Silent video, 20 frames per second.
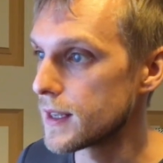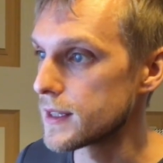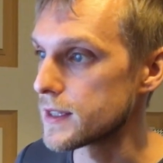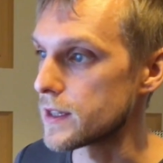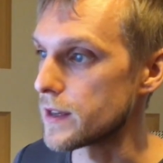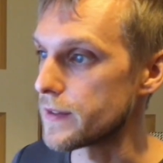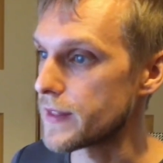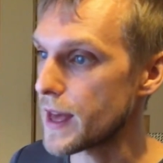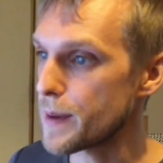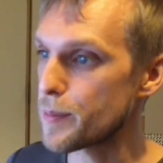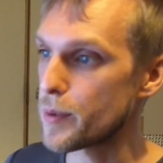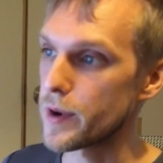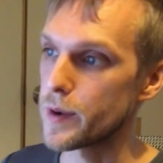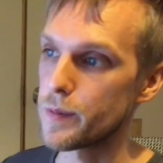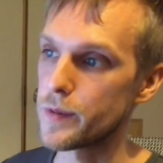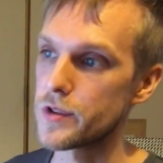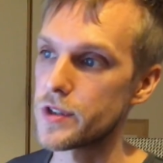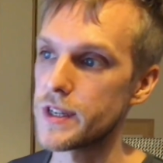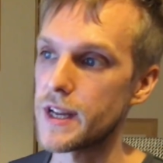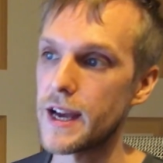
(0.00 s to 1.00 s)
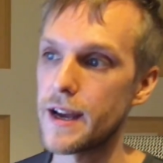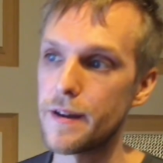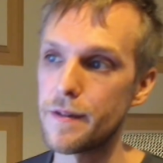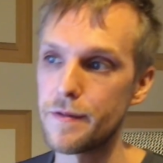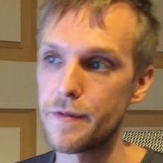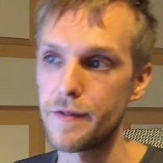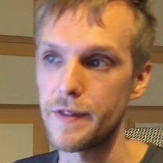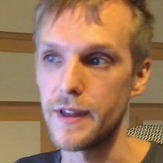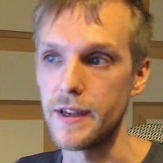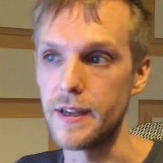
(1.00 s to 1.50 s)
So at that point we should
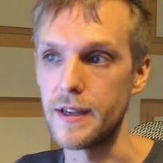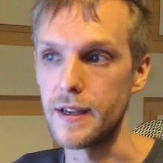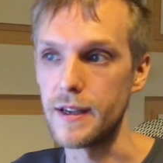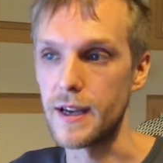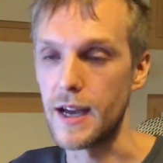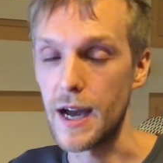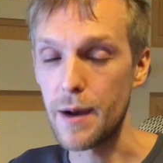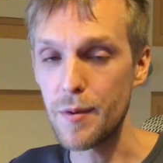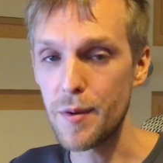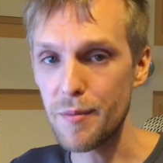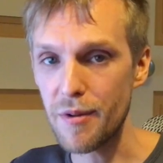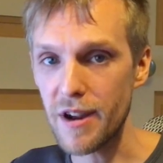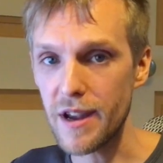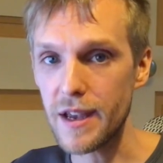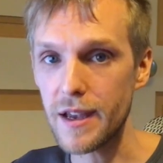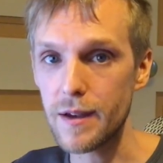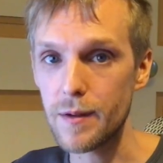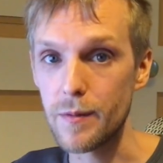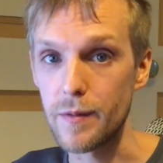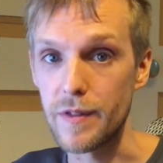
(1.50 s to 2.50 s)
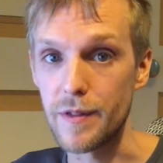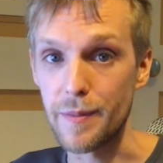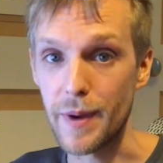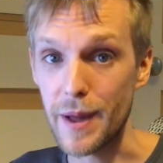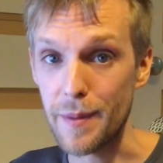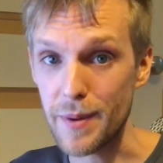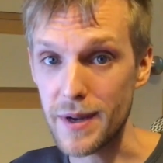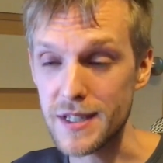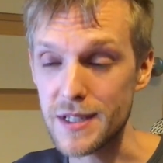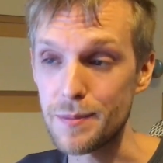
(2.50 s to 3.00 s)
have the arm and brake with the
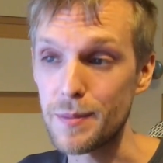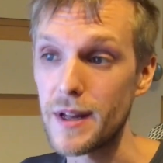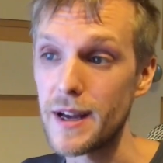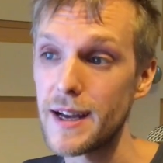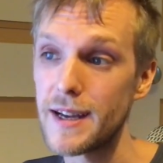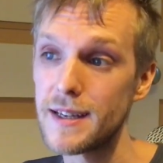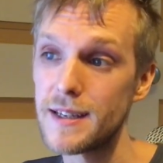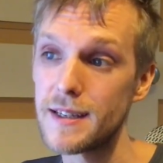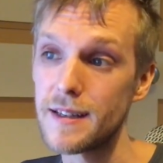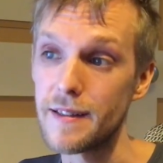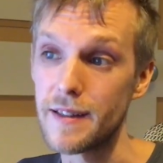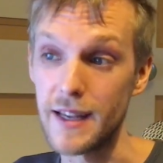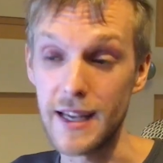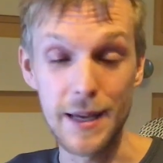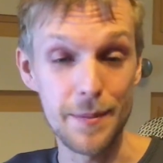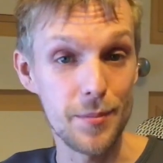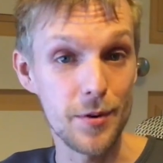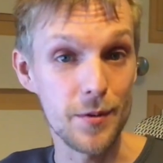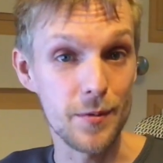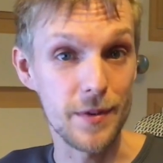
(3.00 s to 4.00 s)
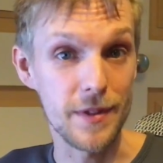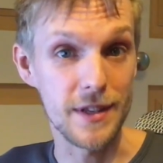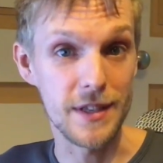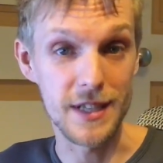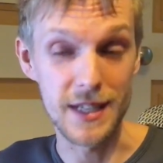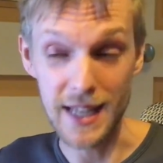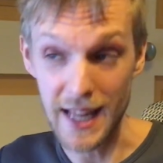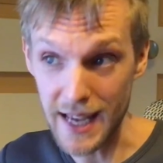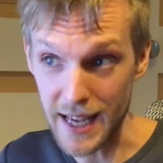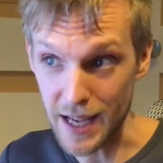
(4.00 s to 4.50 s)
bandpass applied, the input with the
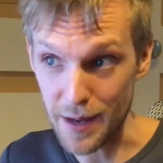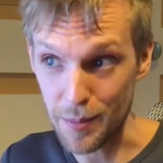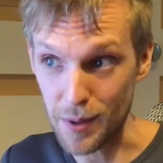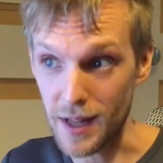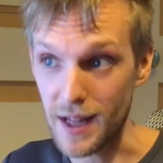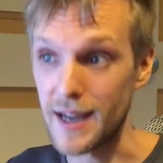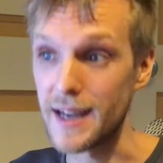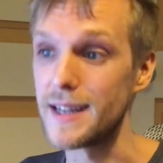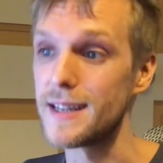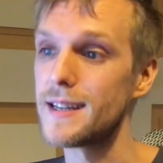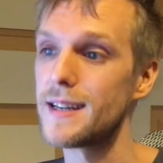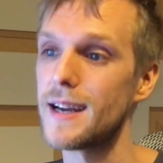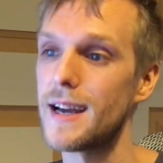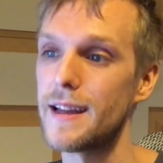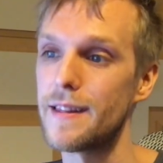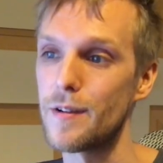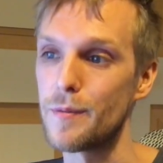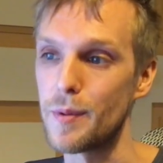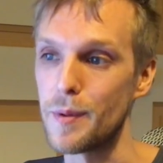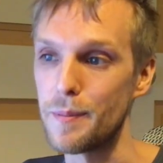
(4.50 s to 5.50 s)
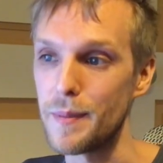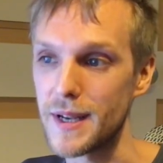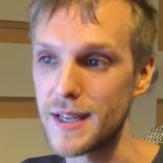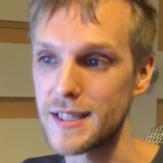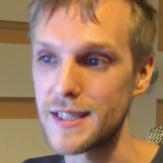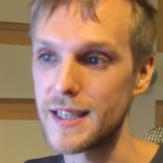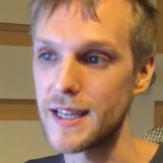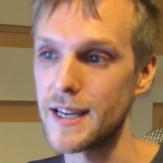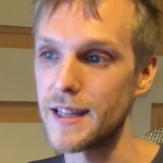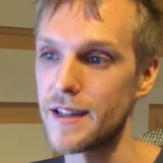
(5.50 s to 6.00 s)
delay applied, and they'll be
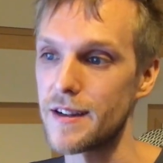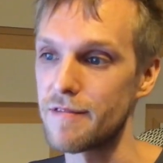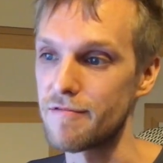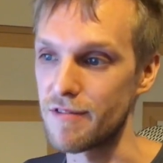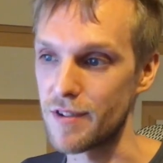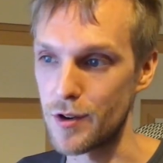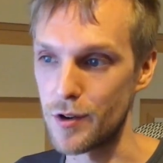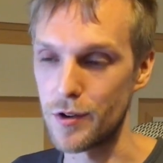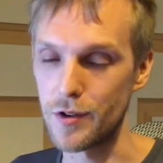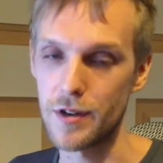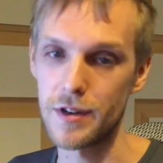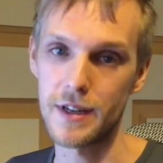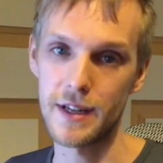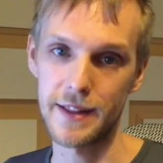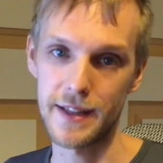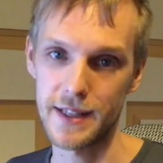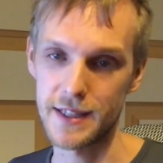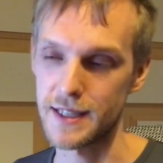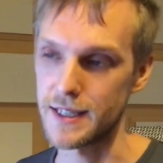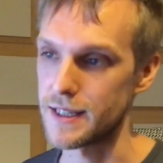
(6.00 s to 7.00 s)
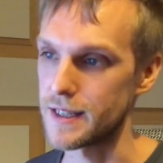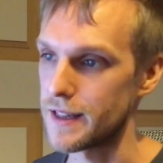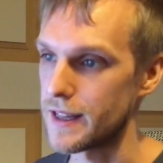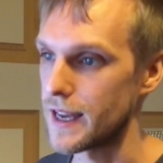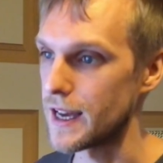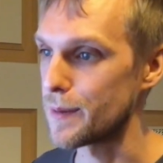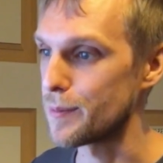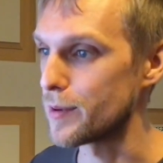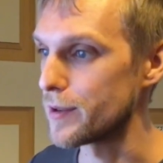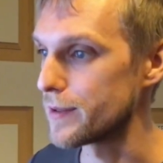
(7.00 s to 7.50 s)
mixed together, recorded, and then sent to
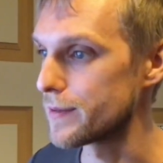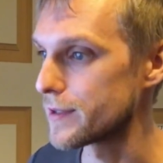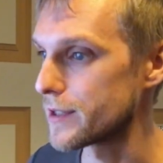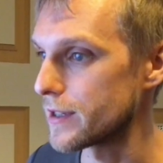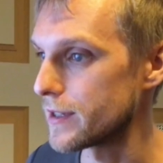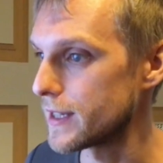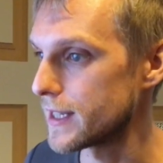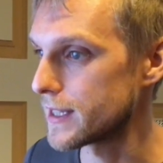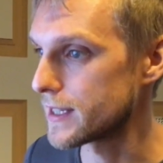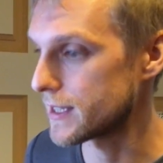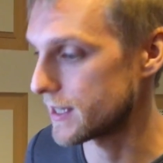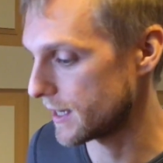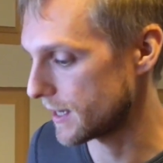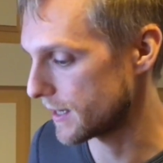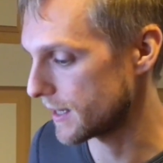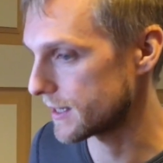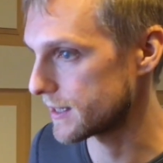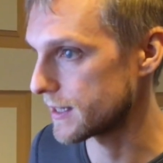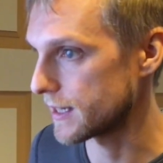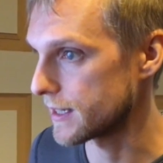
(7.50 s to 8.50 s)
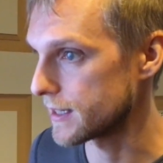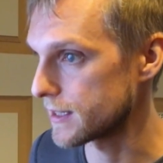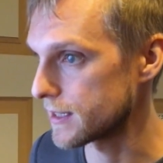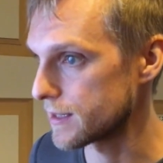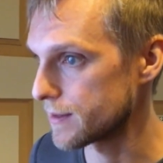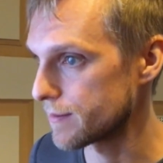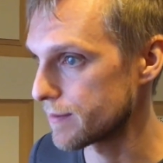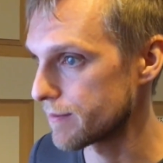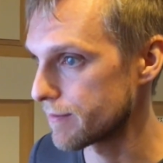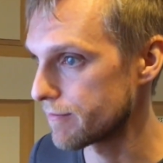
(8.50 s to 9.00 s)
the output. So let's see how that
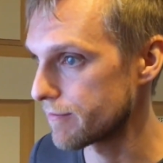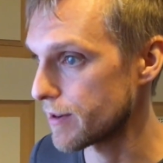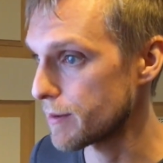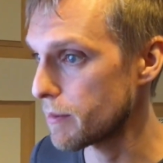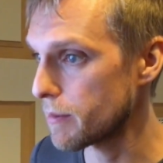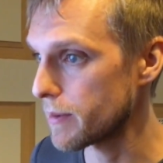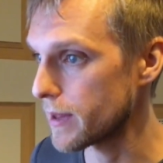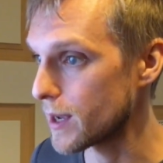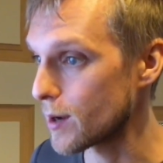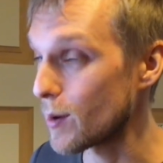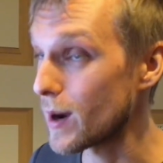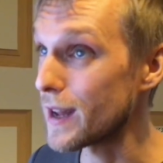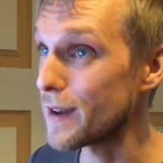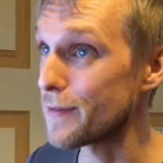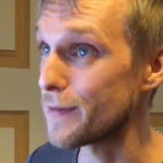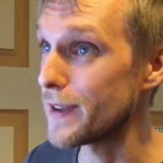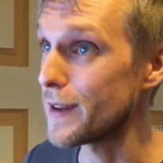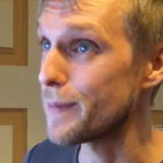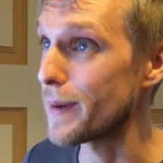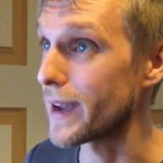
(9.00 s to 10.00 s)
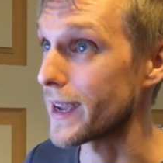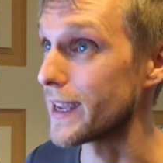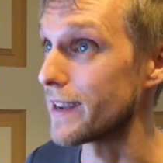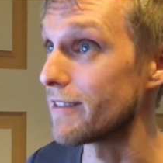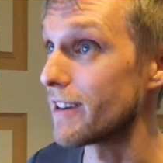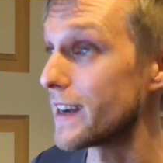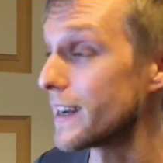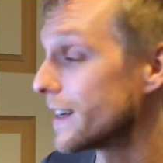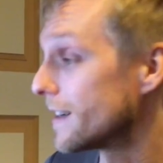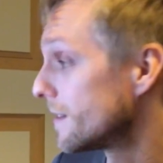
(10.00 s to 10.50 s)
sounds. Probably quite
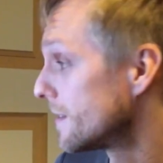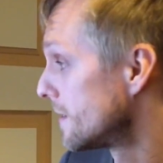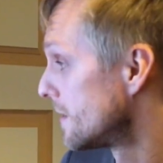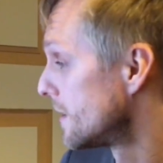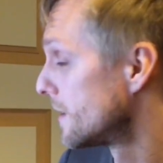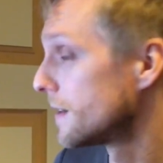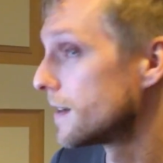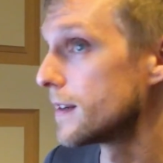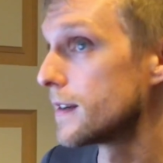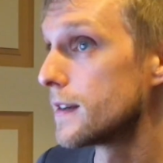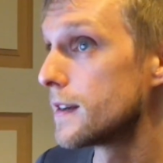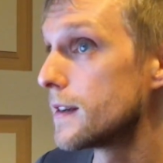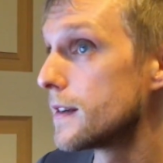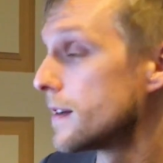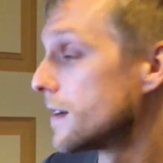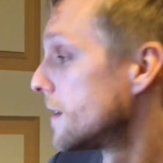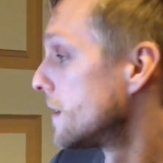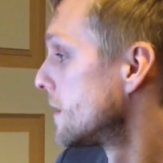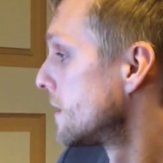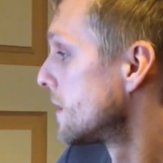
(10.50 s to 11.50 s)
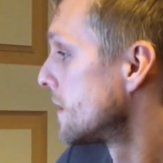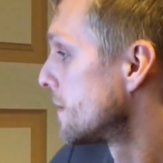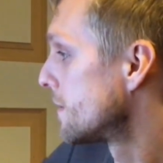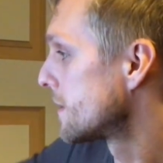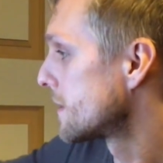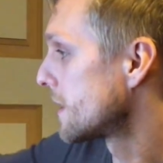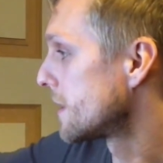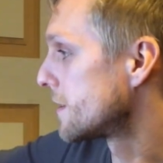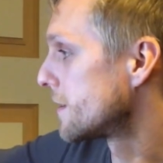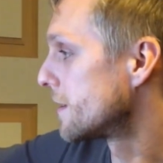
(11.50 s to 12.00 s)
feedbacky right now. I'm
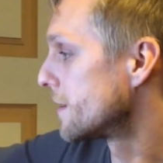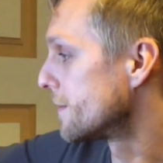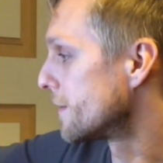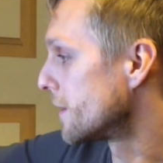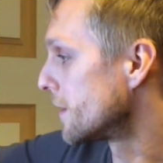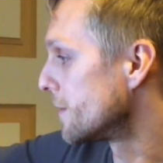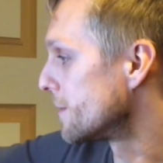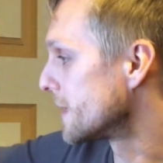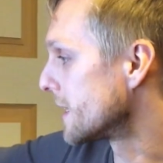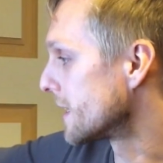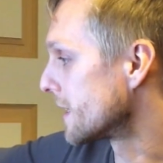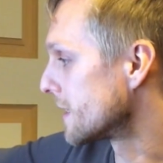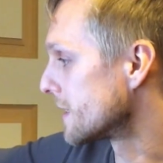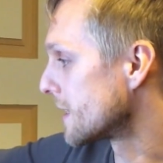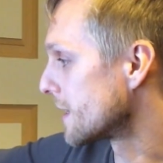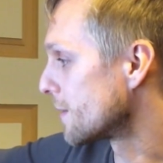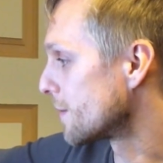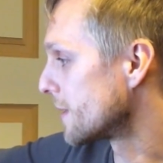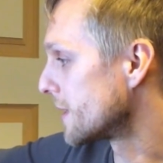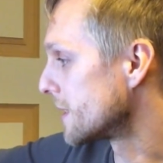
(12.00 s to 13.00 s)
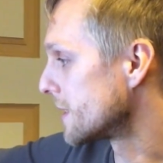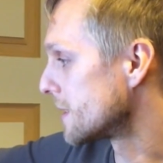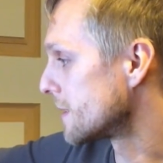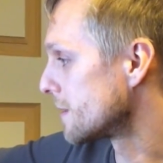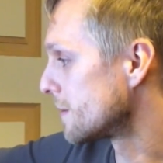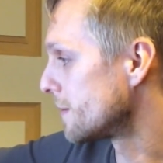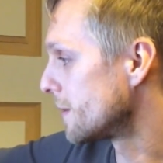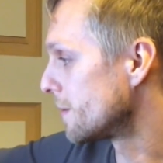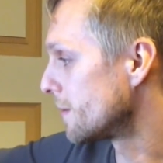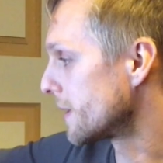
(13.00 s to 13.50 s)
just going to turn the volume down because otherwise
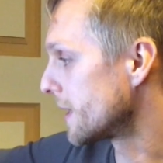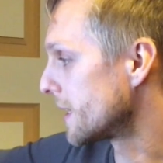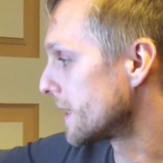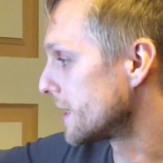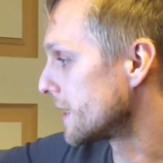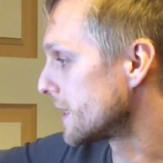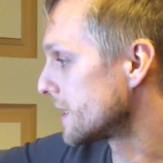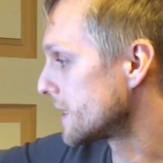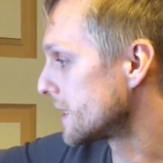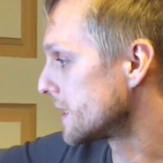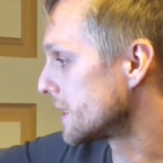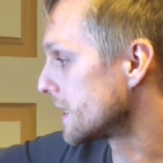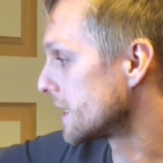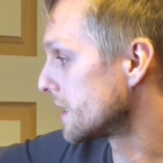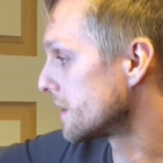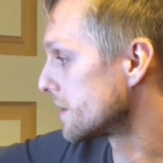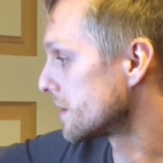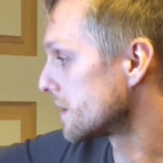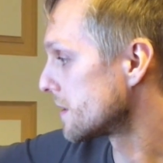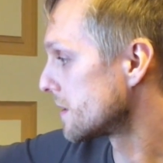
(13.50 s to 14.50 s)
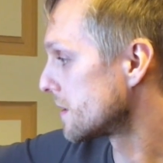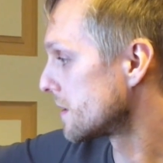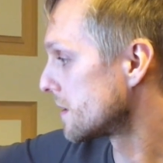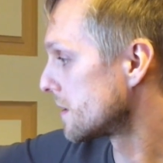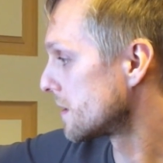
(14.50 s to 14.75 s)
we will get nasty sounds.